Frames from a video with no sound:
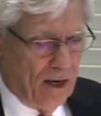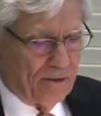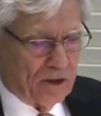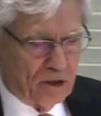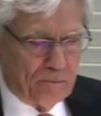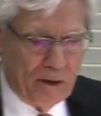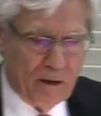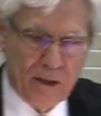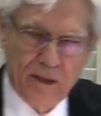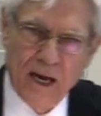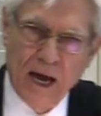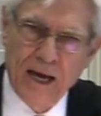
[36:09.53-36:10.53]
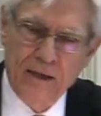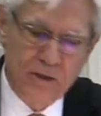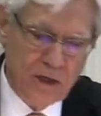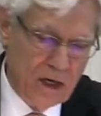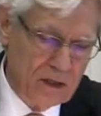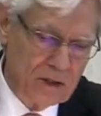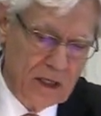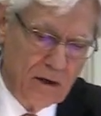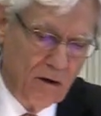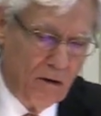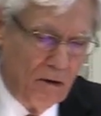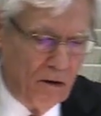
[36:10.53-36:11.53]
The Spirit guides us in
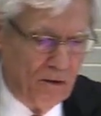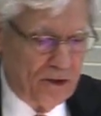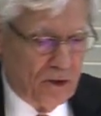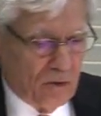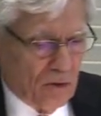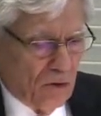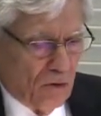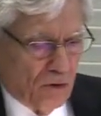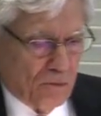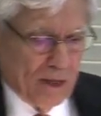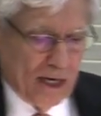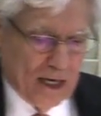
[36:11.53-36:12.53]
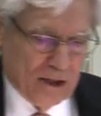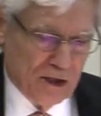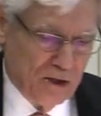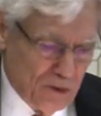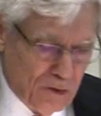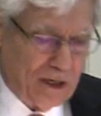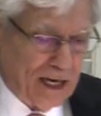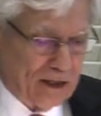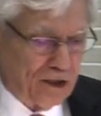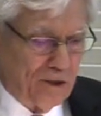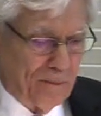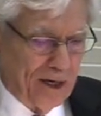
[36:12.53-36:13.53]
all the truth, meaning the New
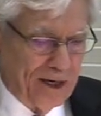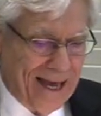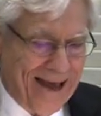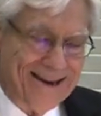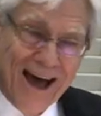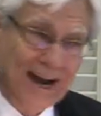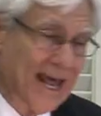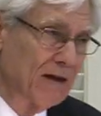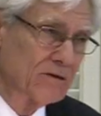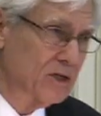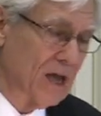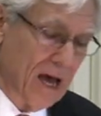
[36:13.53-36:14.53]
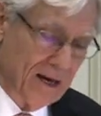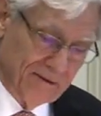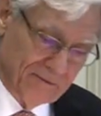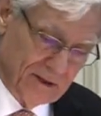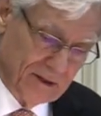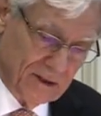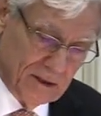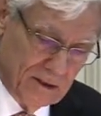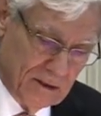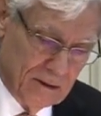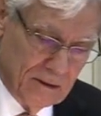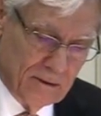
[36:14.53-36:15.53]
Testament, not outside of it,
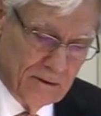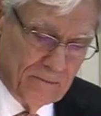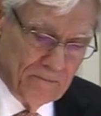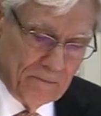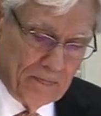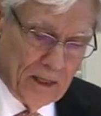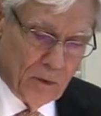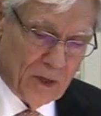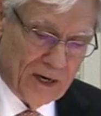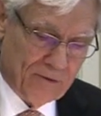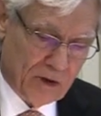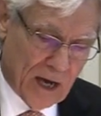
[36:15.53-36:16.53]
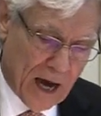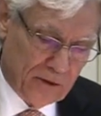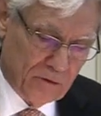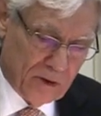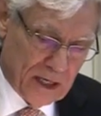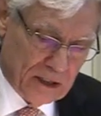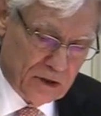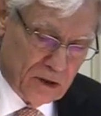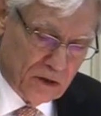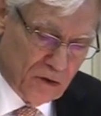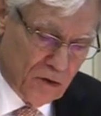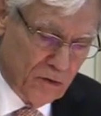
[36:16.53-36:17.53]
Whatever contradicts the
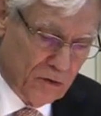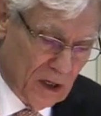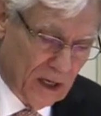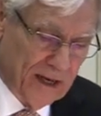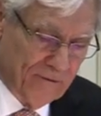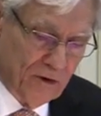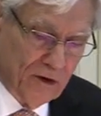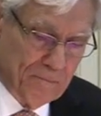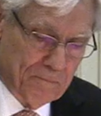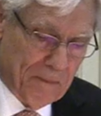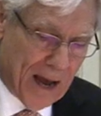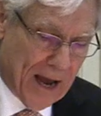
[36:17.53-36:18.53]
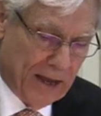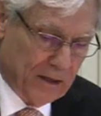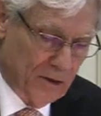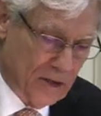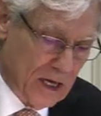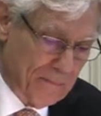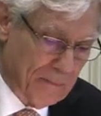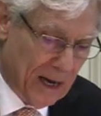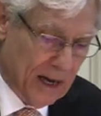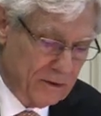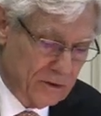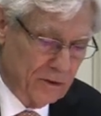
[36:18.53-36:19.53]
truth delivered by, to the
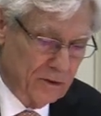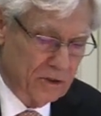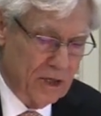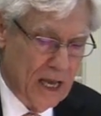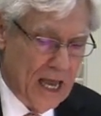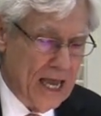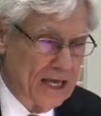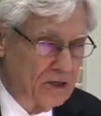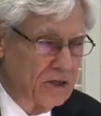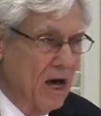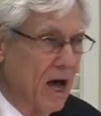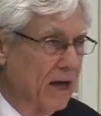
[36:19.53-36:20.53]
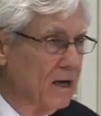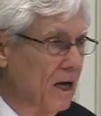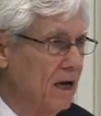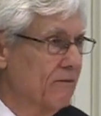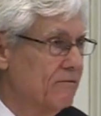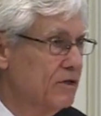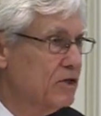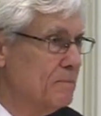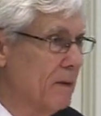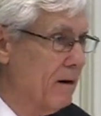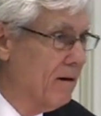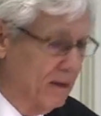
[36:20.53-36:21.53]
apostles is not of the
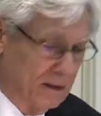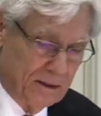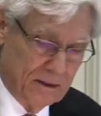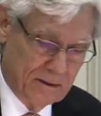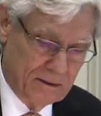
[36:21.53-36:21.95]
Spirit.